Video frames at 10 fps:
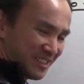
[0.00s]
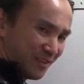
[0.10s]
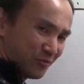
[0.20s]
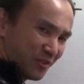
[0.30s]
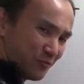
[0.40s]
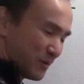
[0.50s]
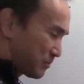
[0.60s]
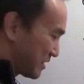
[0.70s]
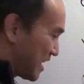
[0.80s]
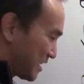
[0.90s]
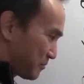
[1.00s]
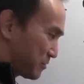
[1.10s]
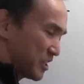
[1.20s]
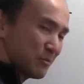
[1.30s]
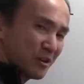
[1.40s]
and we've done
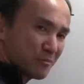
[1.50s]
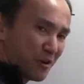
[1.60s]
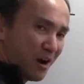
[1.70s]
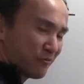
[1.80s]
similar problem